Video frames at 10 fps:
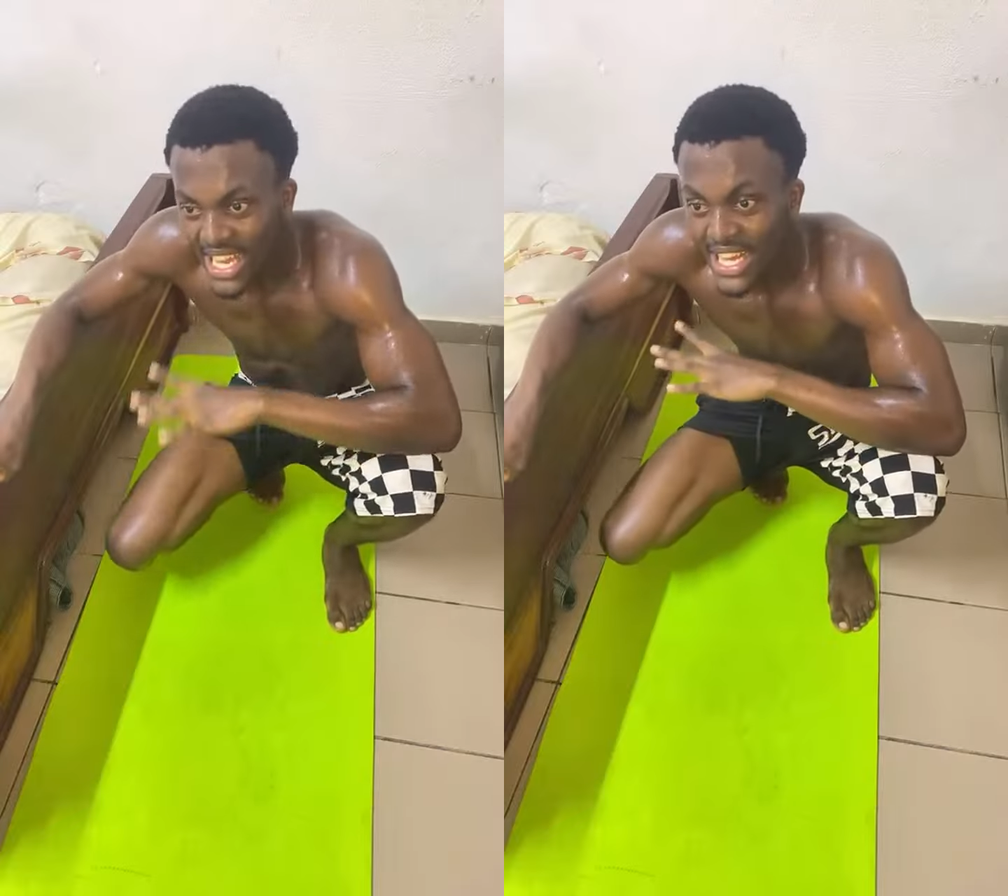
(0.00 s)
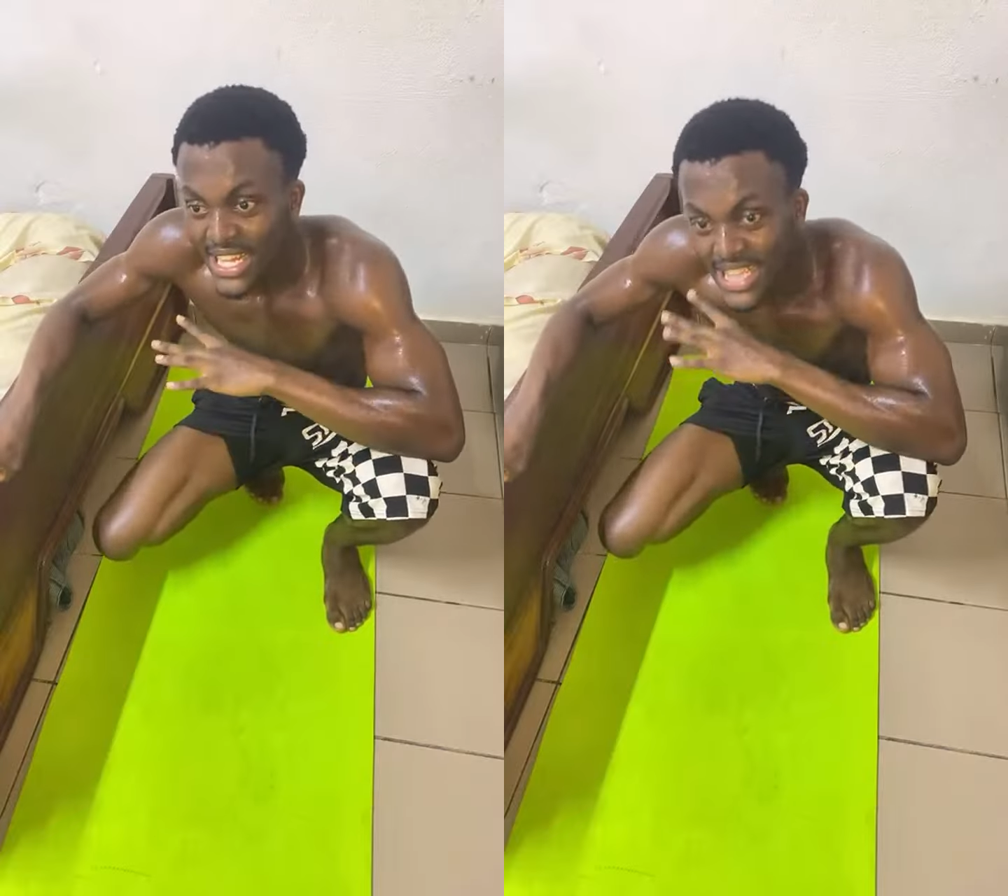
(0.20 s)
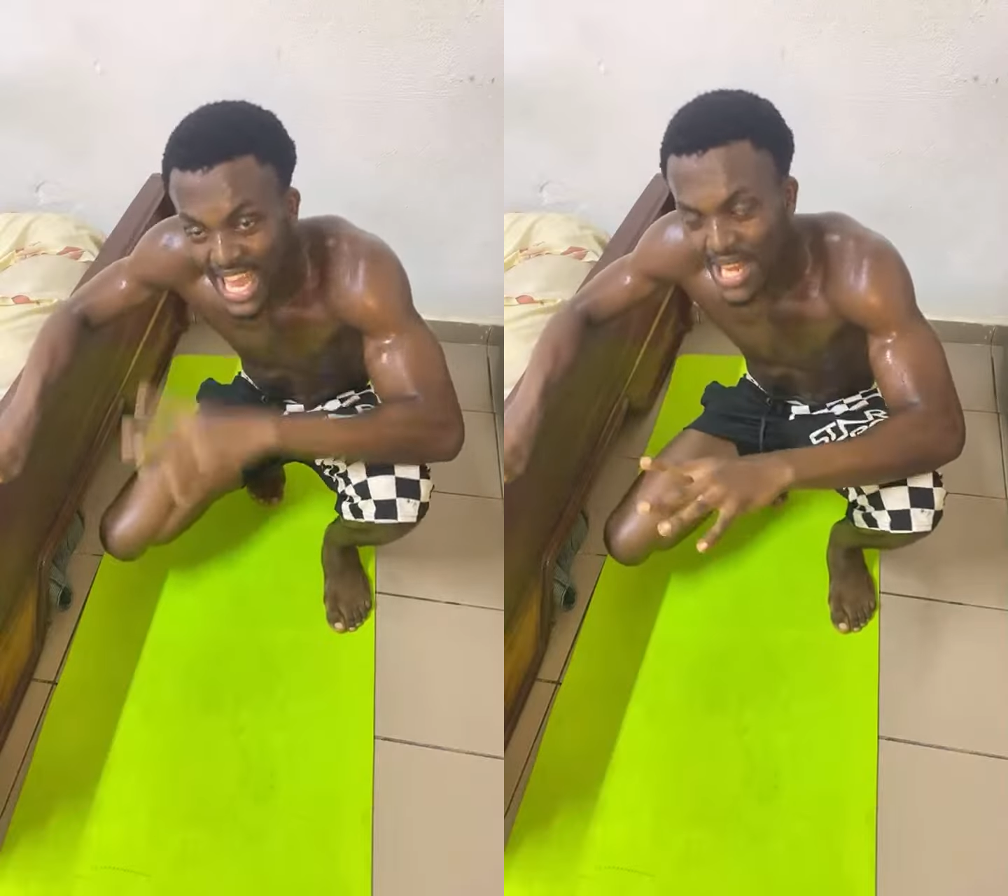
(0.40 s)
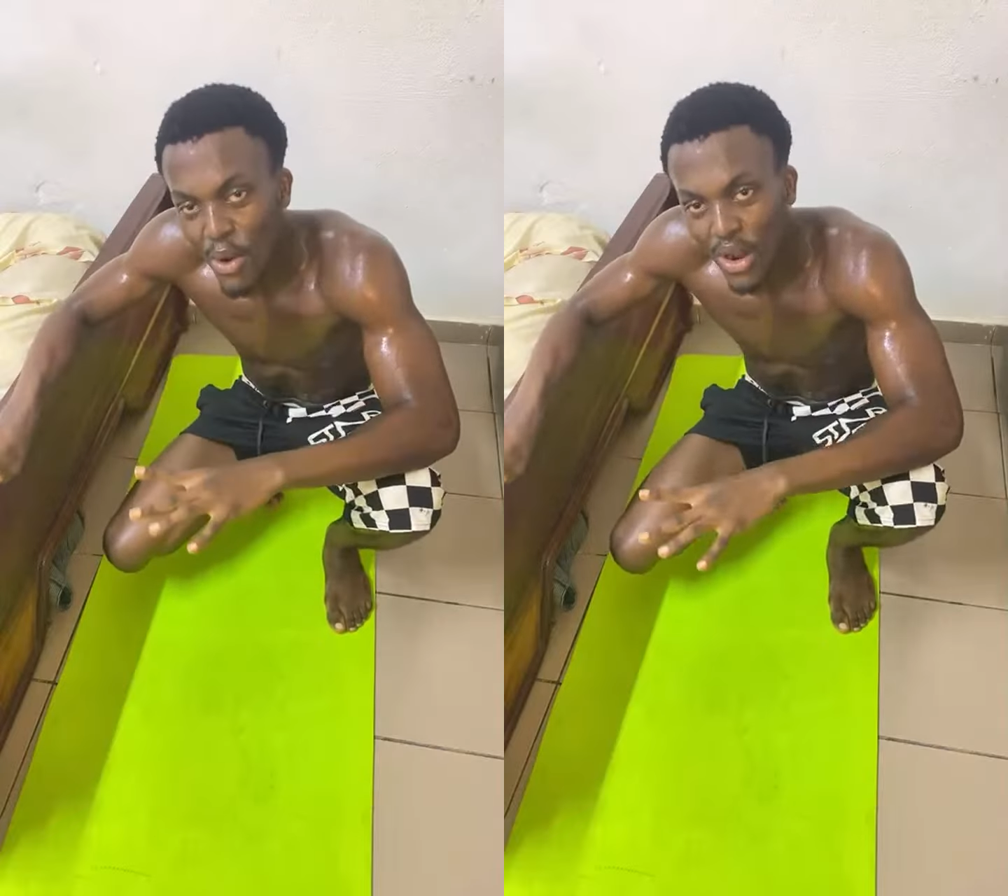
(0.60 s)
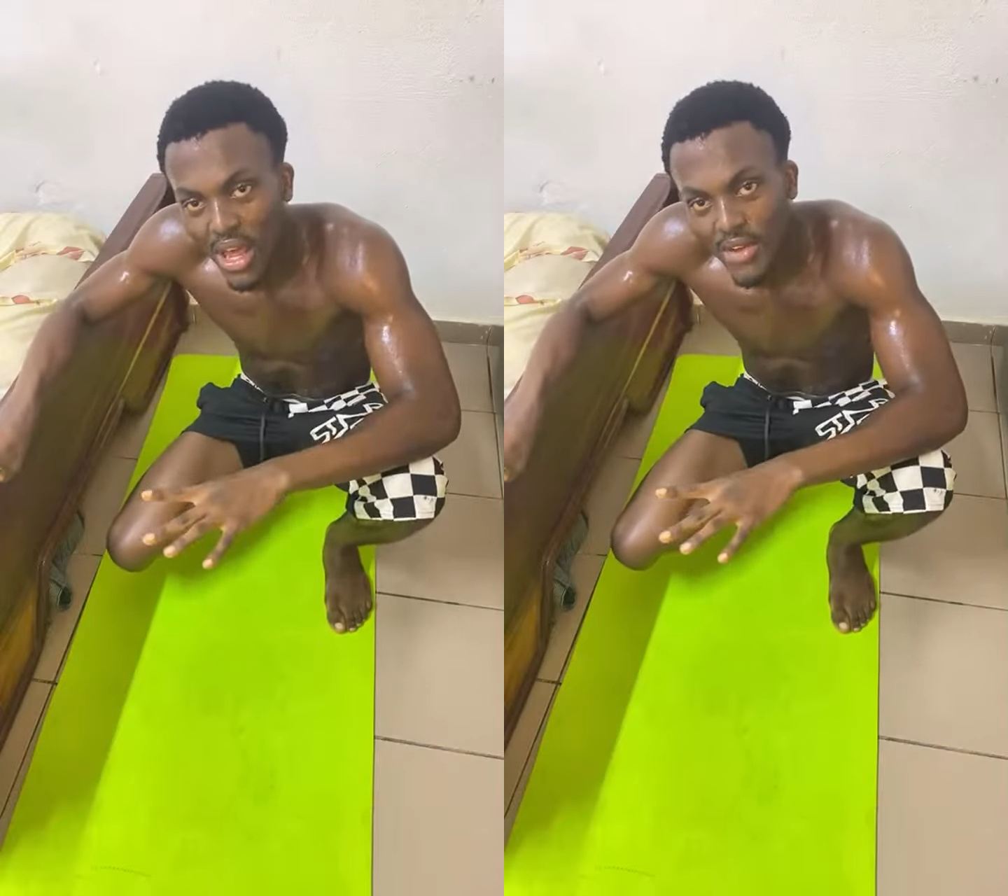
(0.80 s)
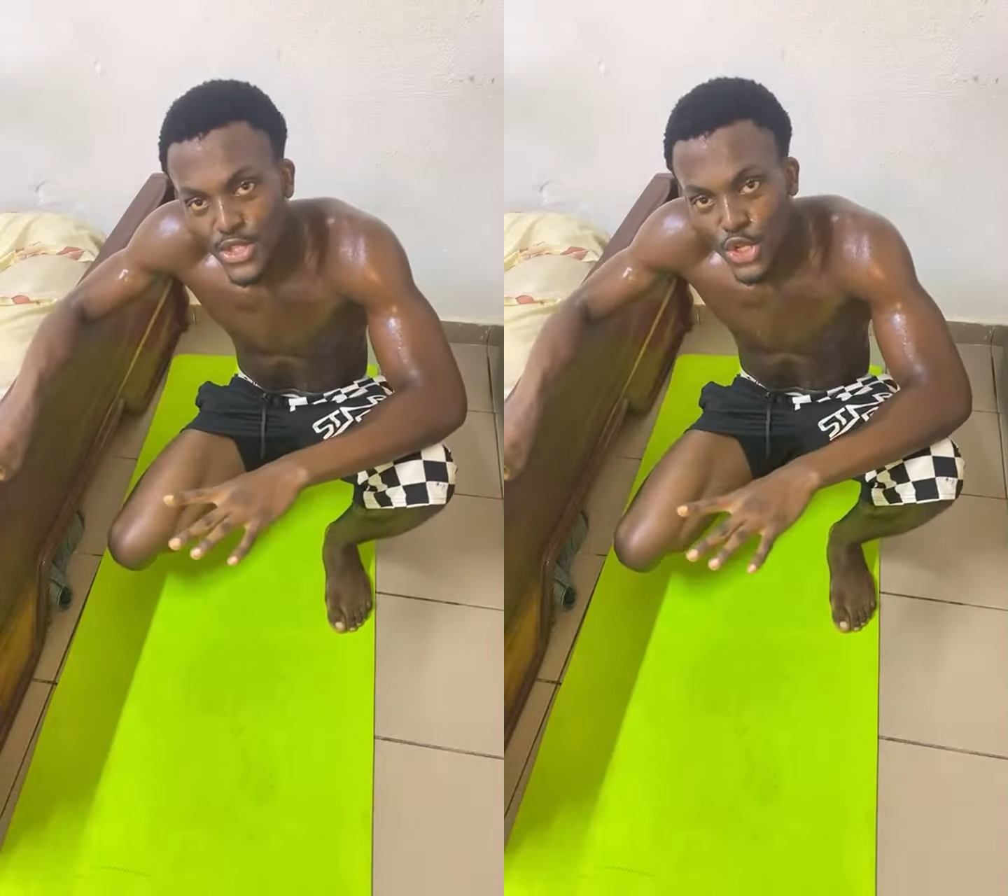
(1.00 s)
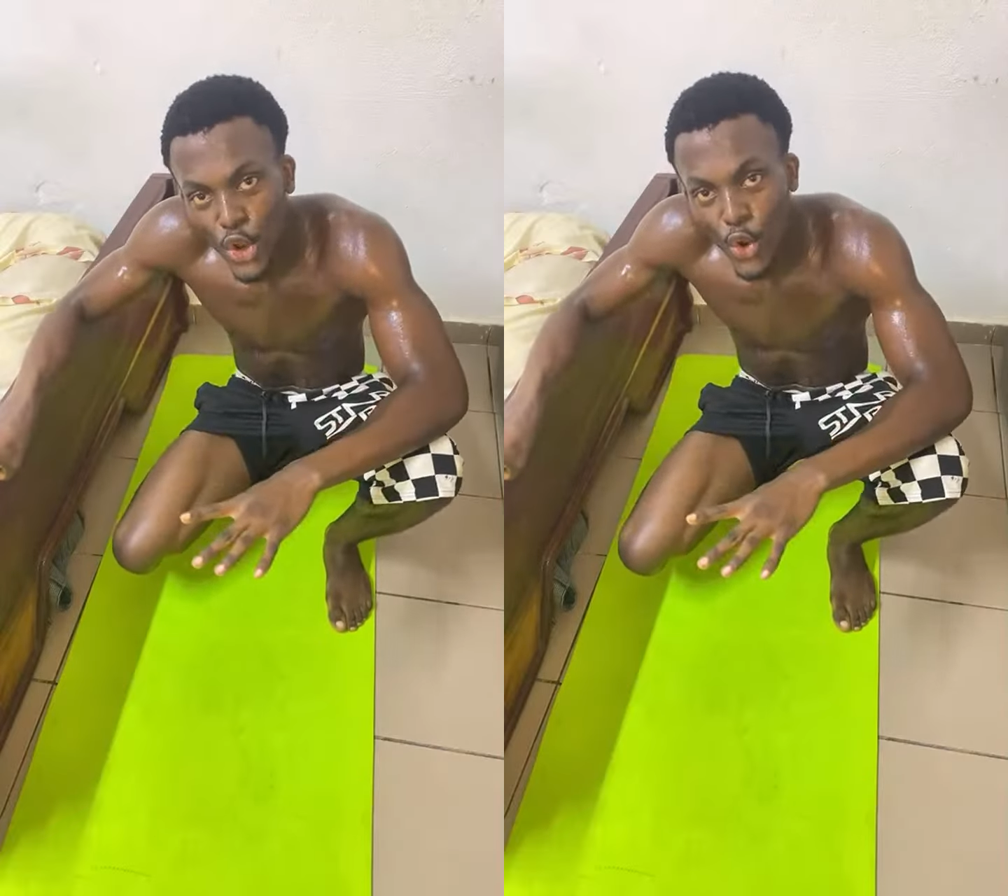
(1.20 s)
10 more left to go.